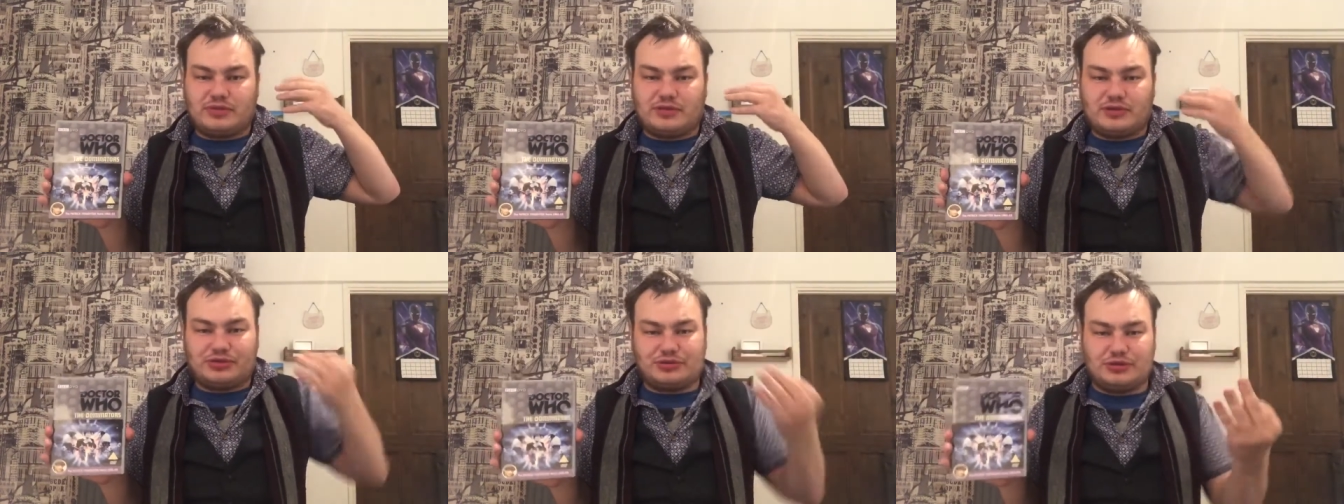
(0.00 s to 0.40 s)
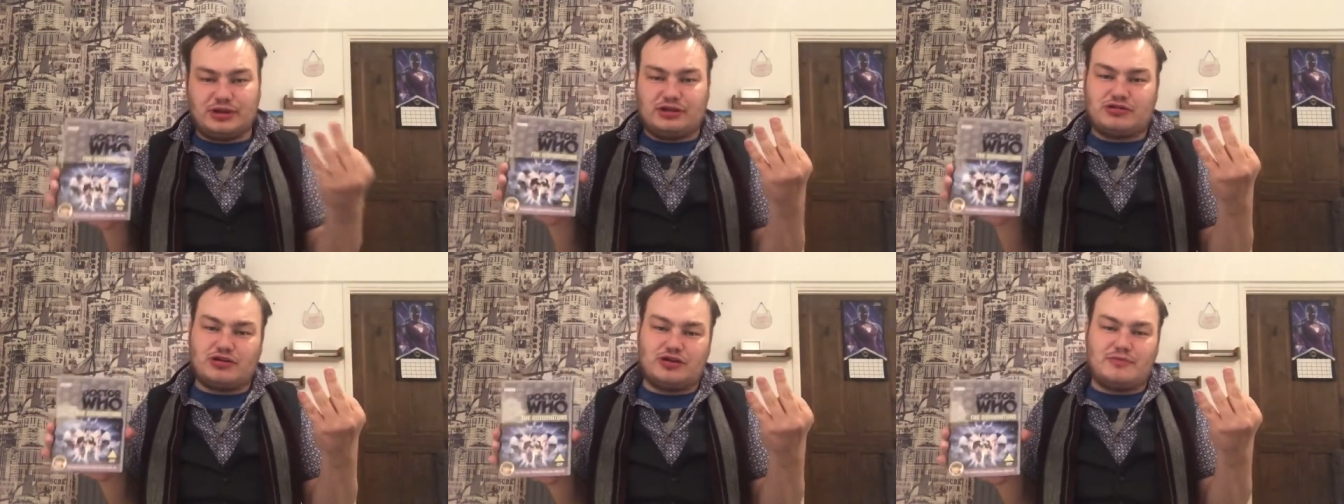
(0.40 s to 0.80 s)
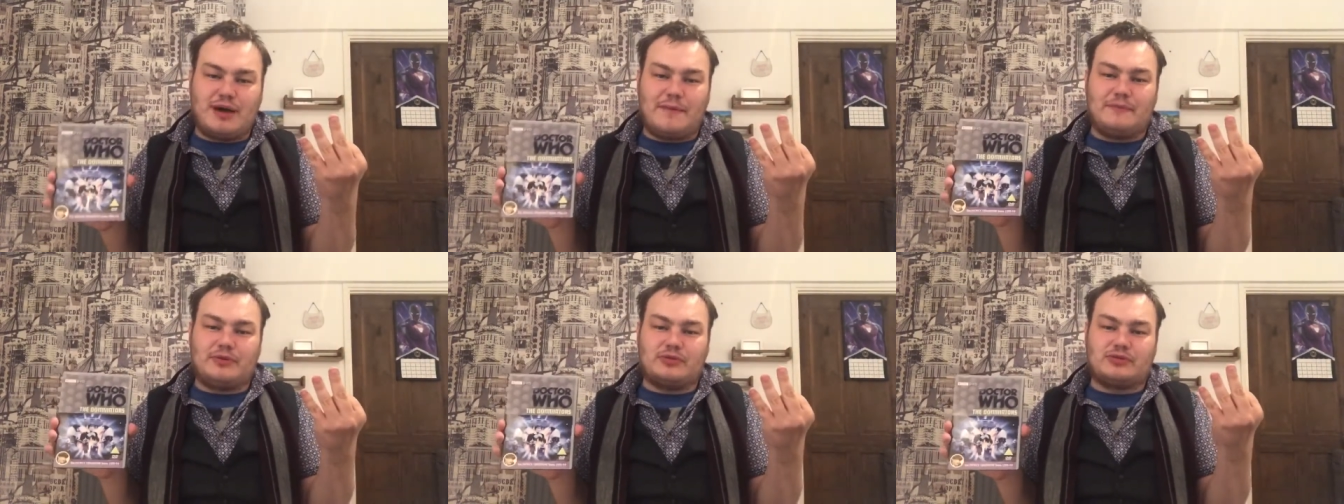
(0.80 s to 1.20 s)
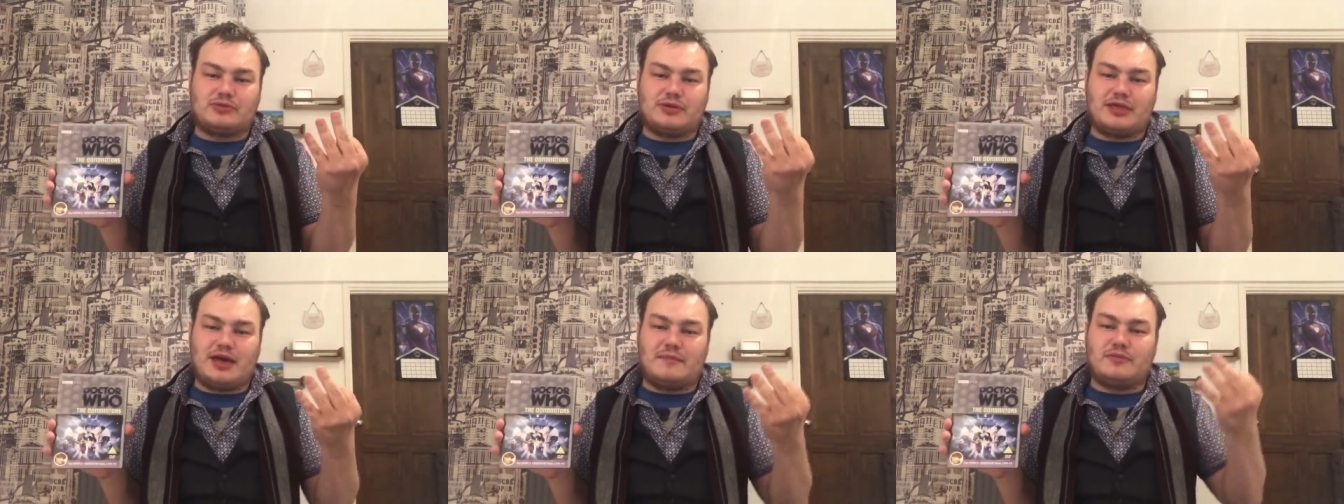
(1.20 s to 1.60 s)
3 crew members
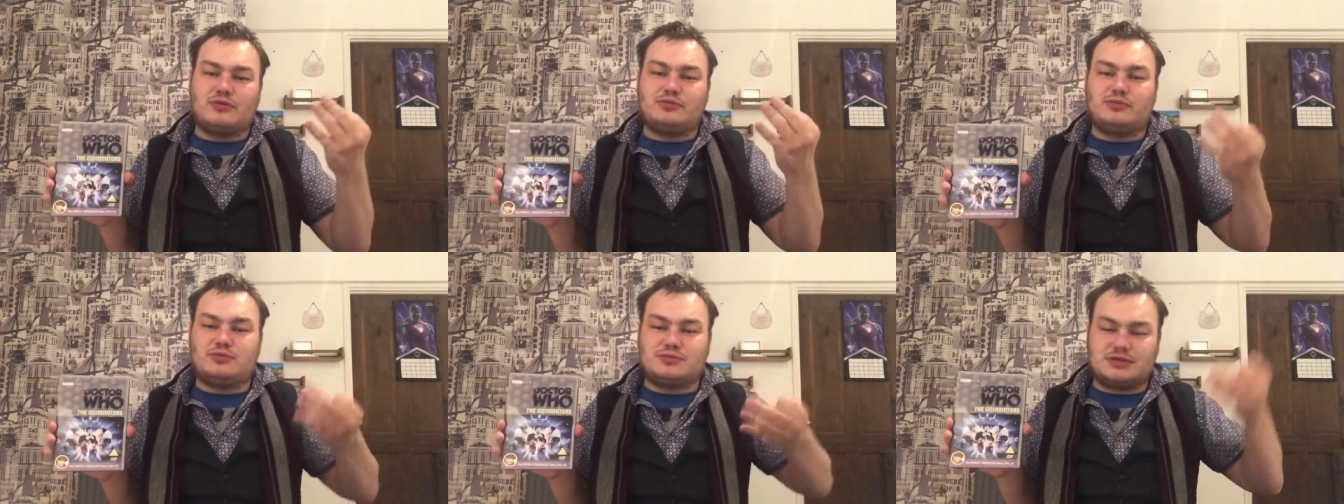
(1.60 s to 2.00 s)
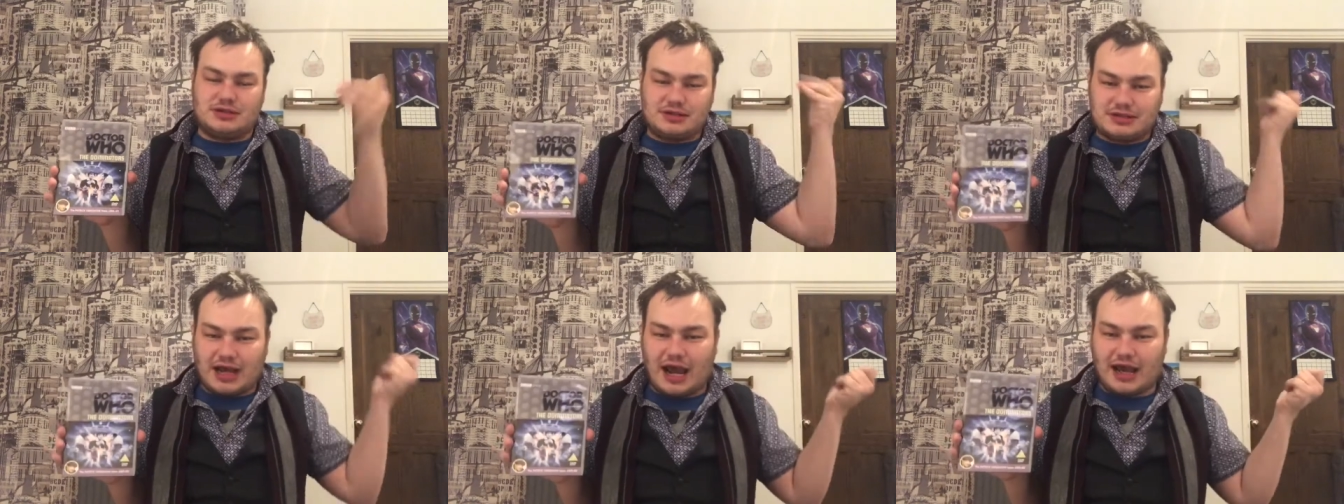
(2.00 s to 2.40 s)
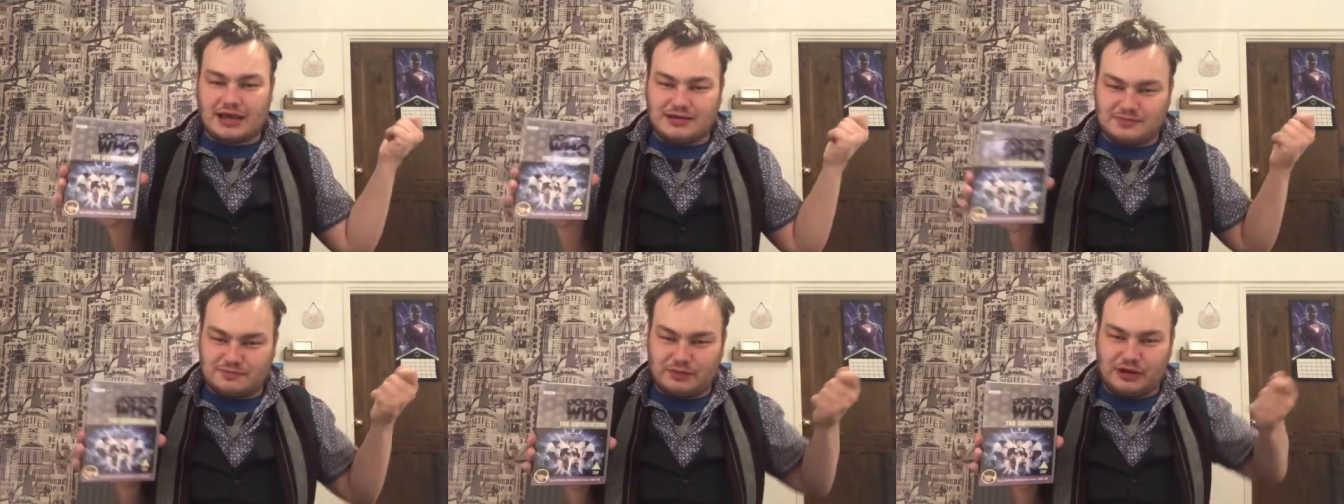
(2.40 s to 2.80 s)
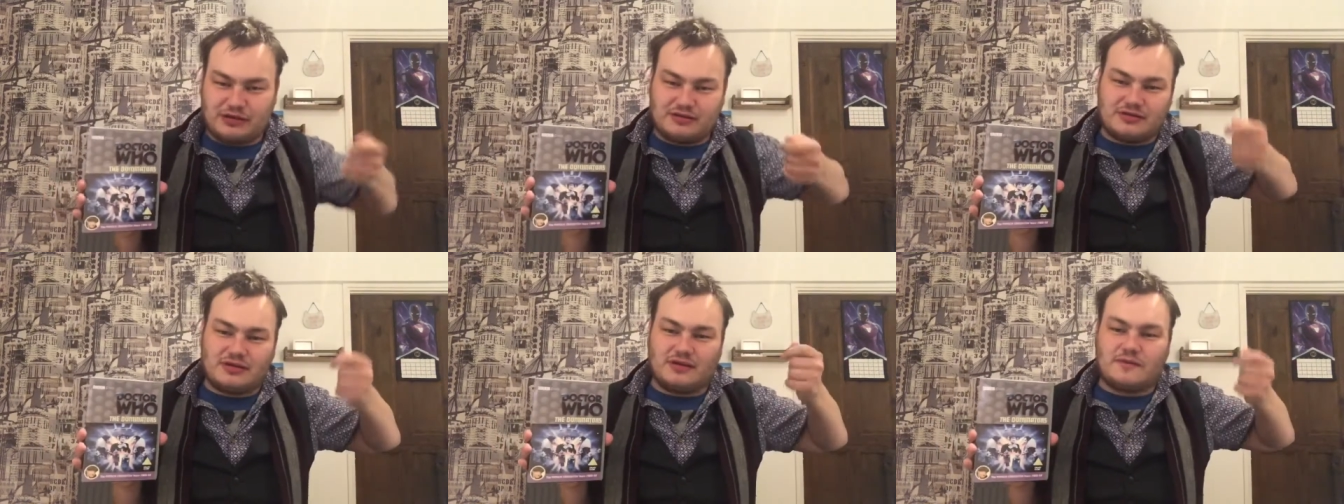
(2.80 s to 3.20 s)
with him who died
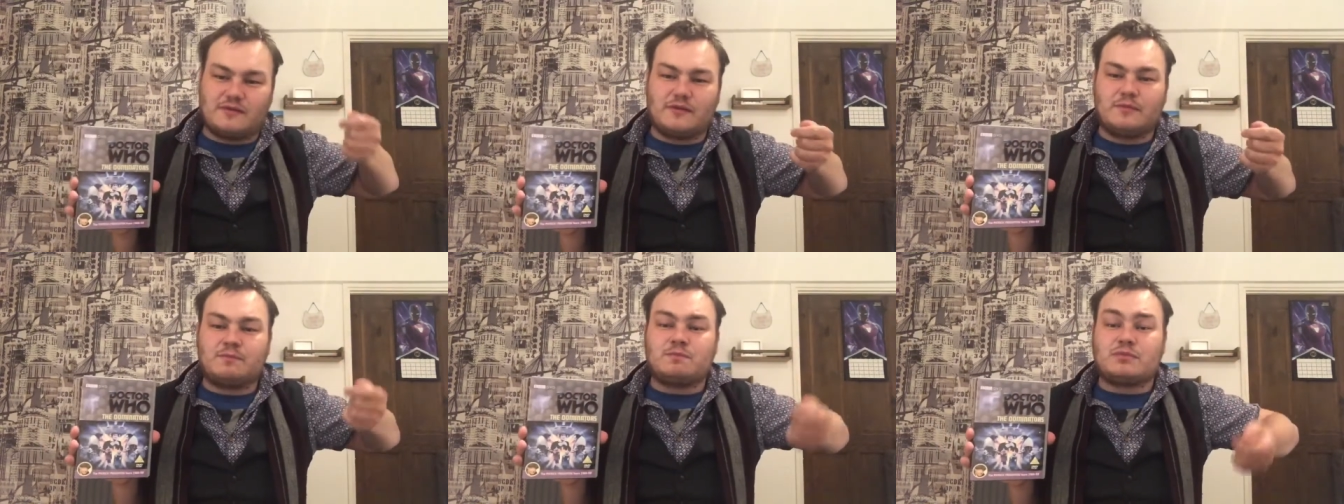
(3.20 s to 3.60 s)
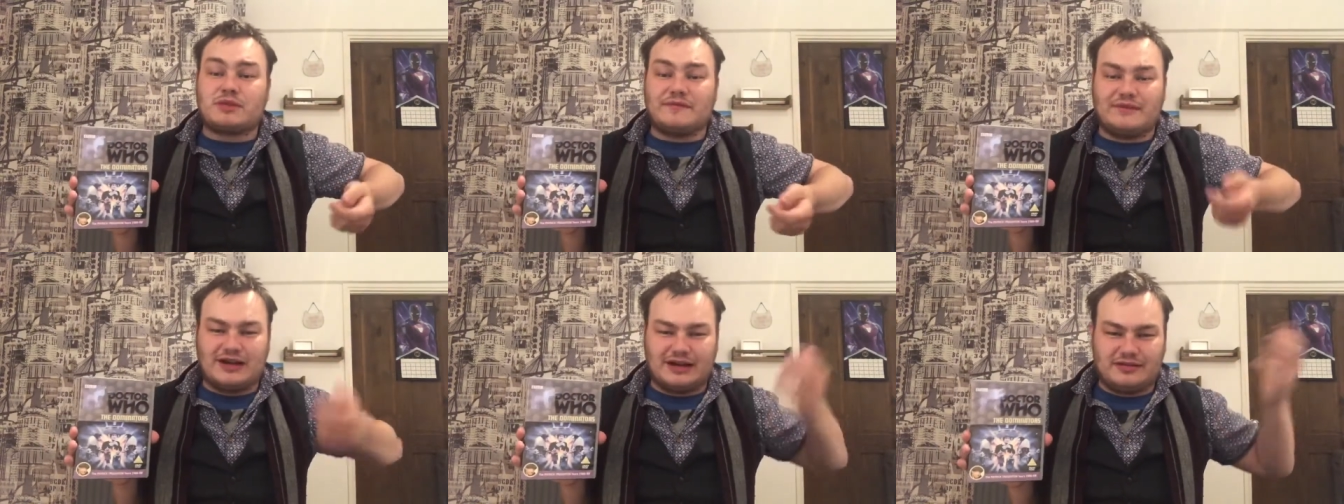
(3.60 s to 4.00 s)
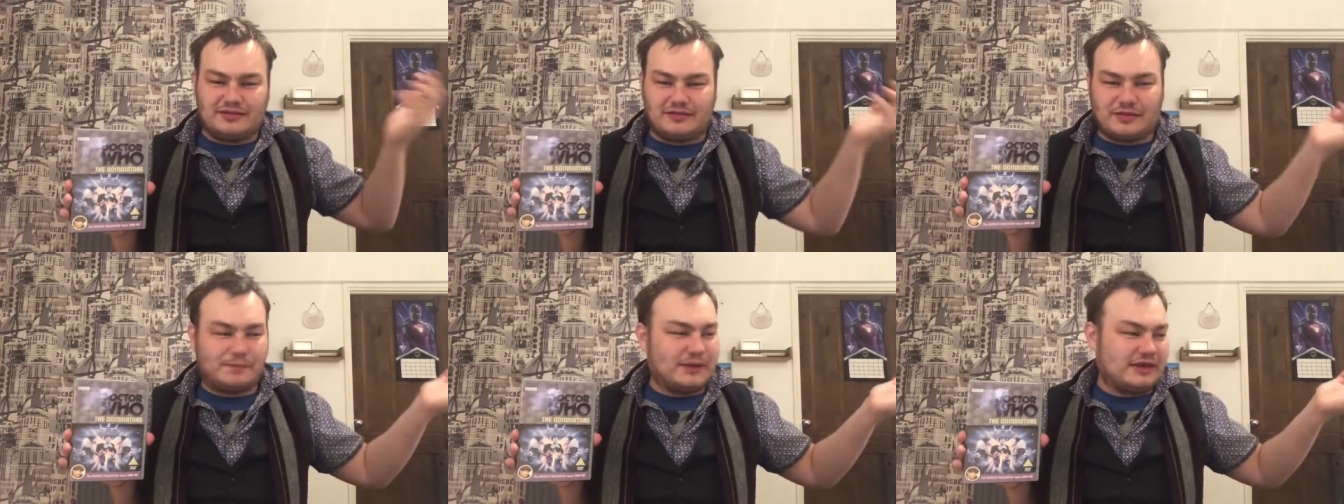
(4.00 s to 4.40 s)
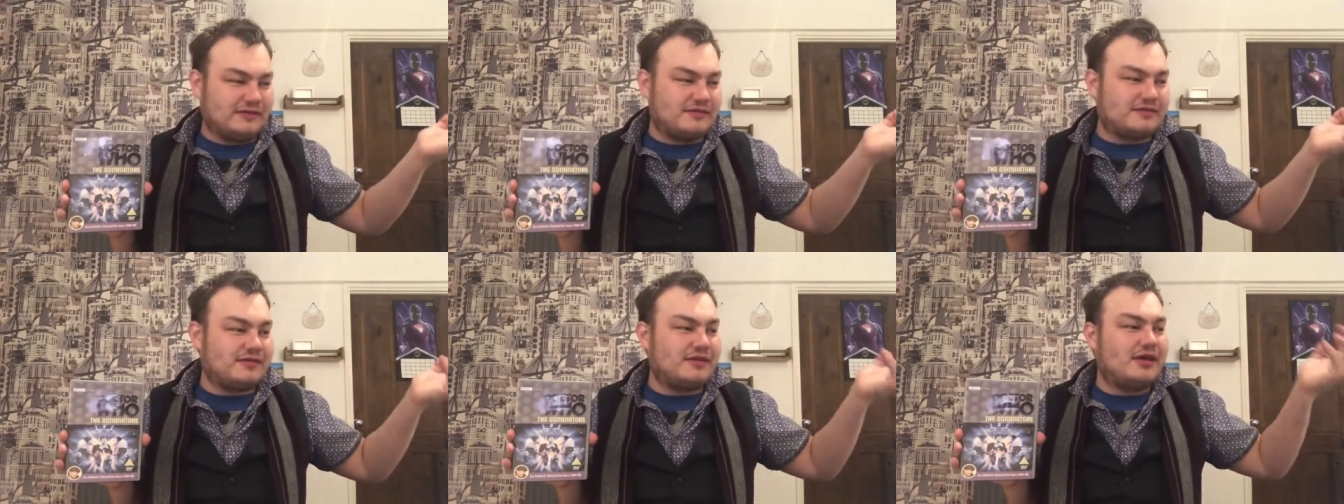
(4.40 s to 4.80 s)
because of the villains of the
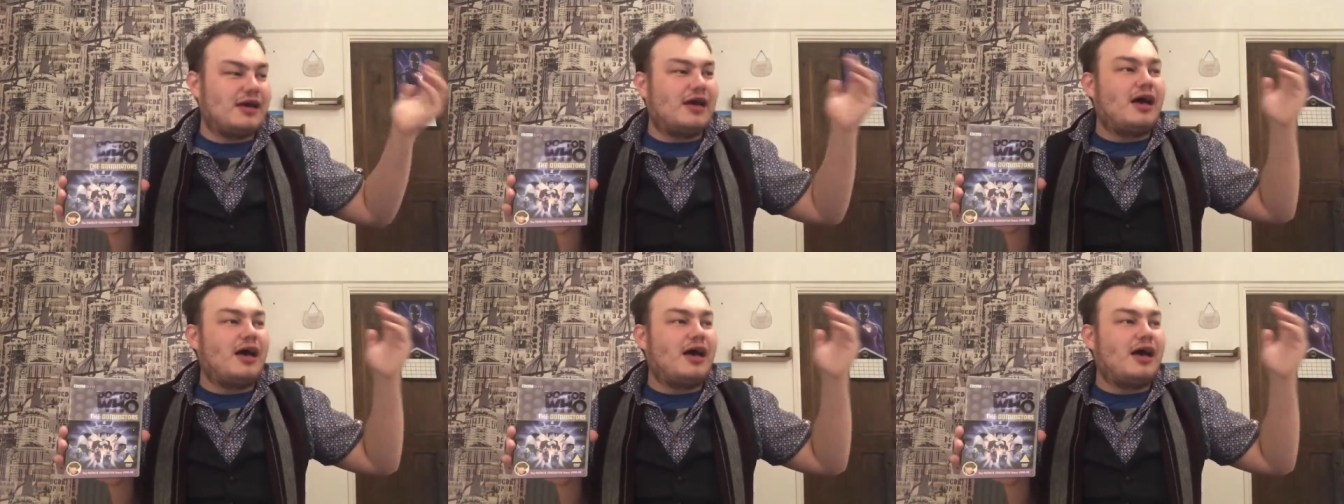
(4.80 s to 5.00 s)
piece.